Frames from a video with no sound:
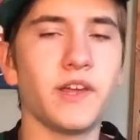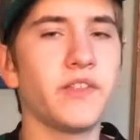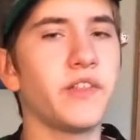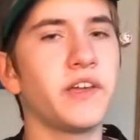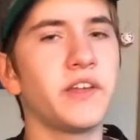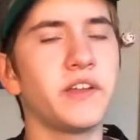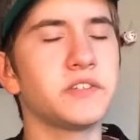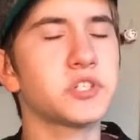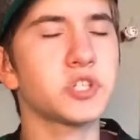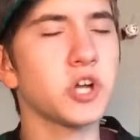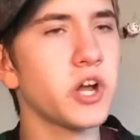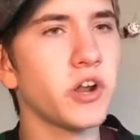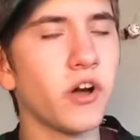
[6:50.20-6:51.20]
And then a
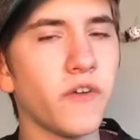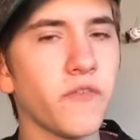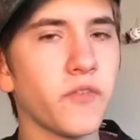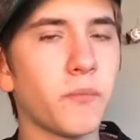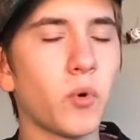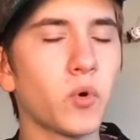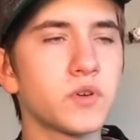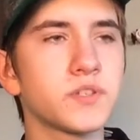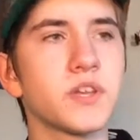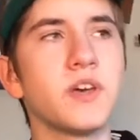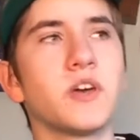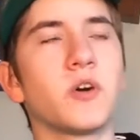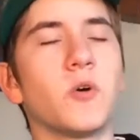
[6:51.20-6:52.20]
shot off the boards
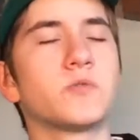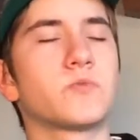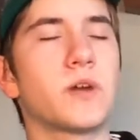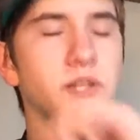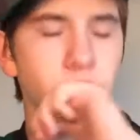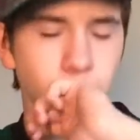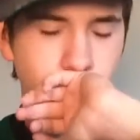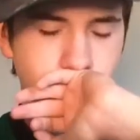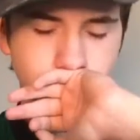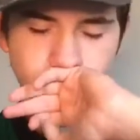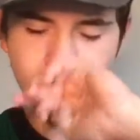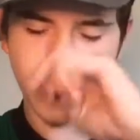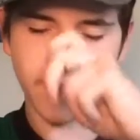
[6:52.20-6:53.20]
goes right to
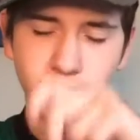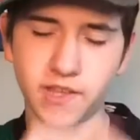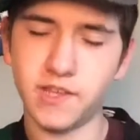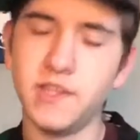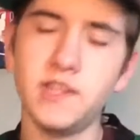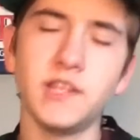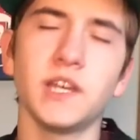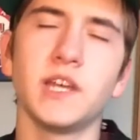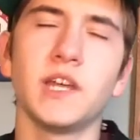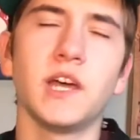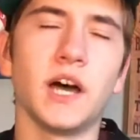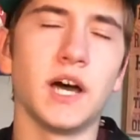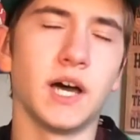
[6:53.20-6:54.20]
Radulov. He
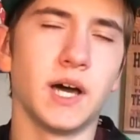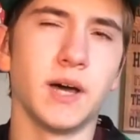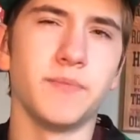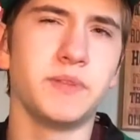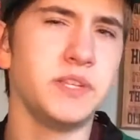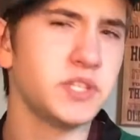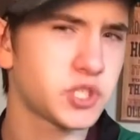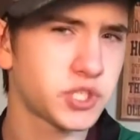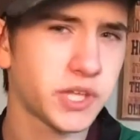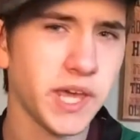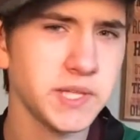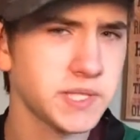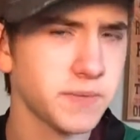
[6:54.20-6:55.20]
um, he
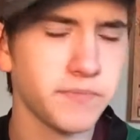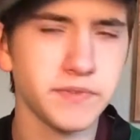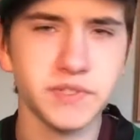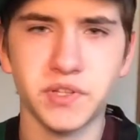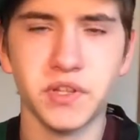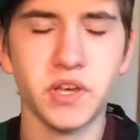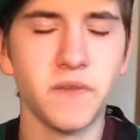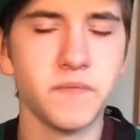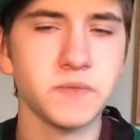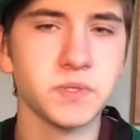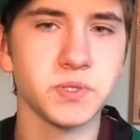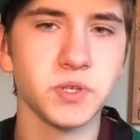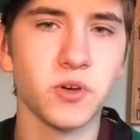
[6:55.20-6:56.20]
skates up into the
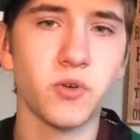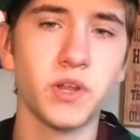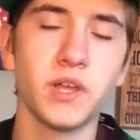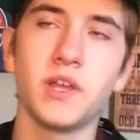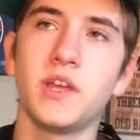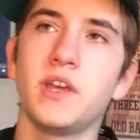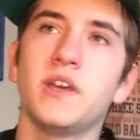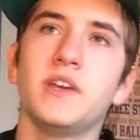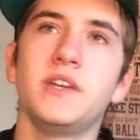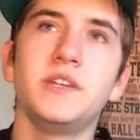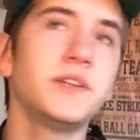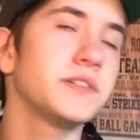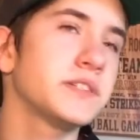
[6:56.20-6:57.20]
open zone.
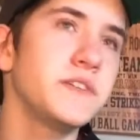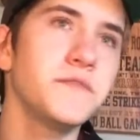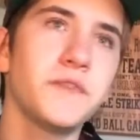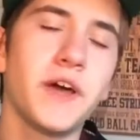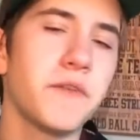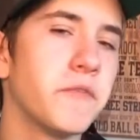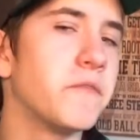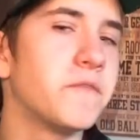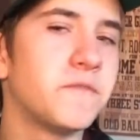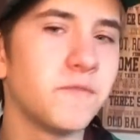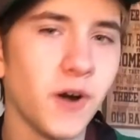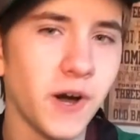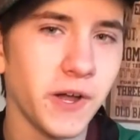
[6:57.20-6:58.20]
He doesn't even have a
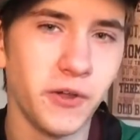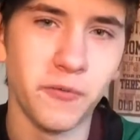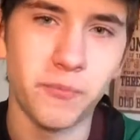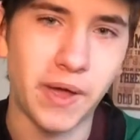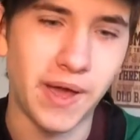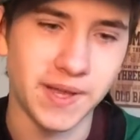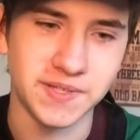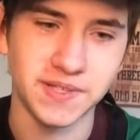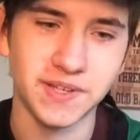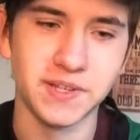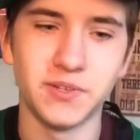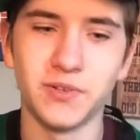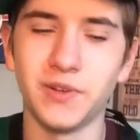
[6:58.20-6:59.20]
thought of passing
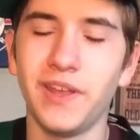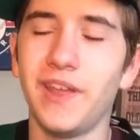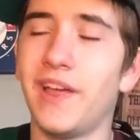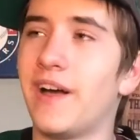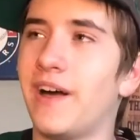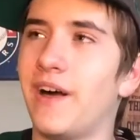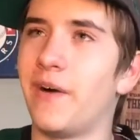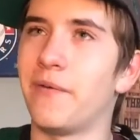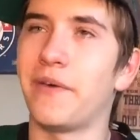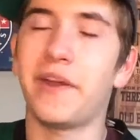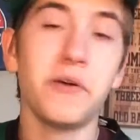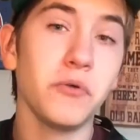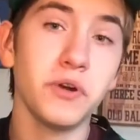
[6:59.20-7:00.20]
it, dude. Um,
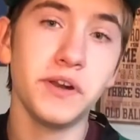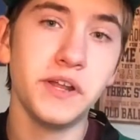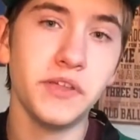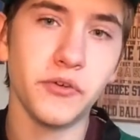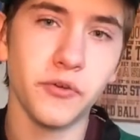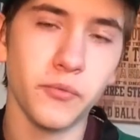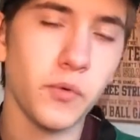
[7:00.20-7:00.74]
and I wouldn't either.